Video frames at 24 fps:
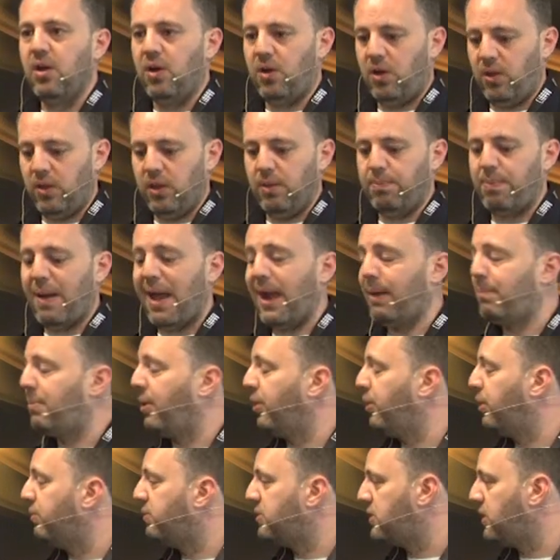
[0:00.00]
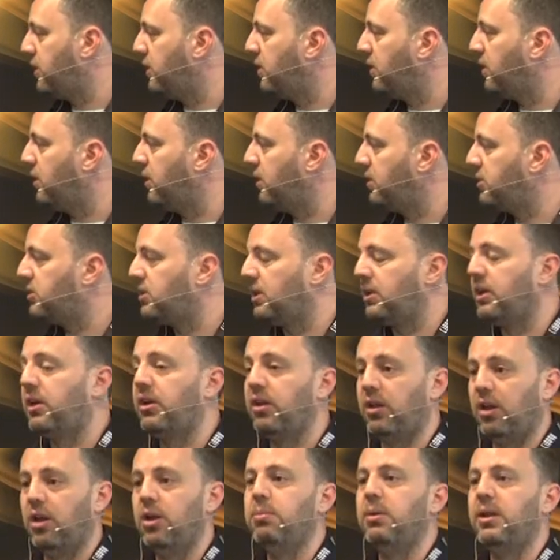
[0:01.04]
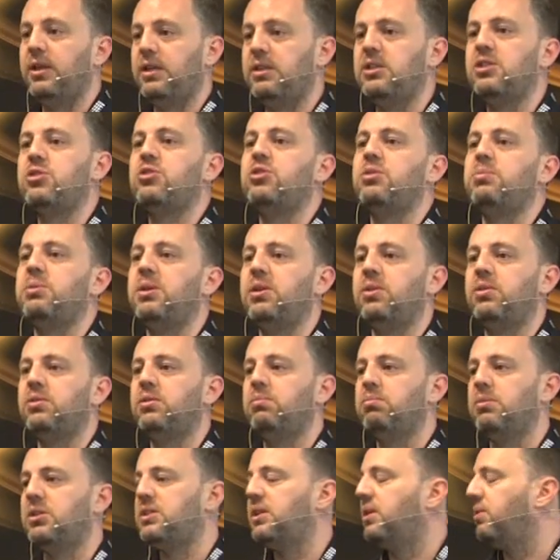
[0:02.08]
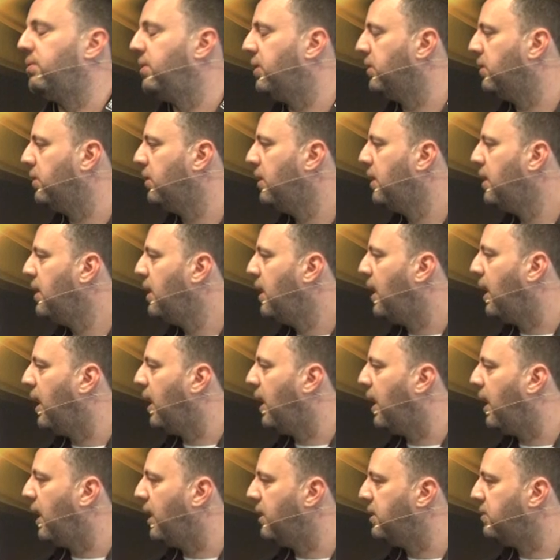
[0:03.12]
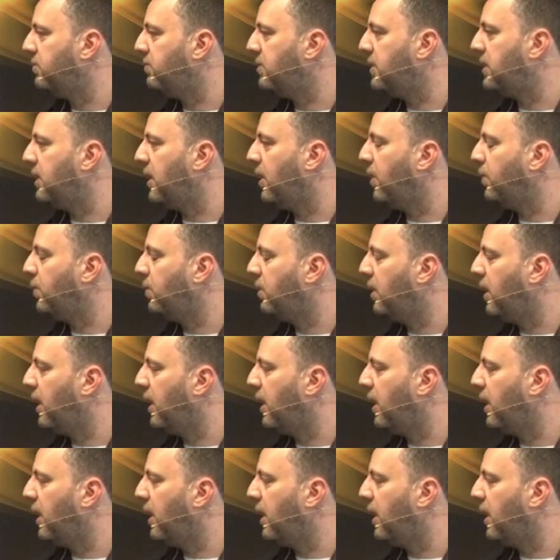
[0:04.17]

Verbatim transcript: on the backbone of Azure to globally distribute material and video.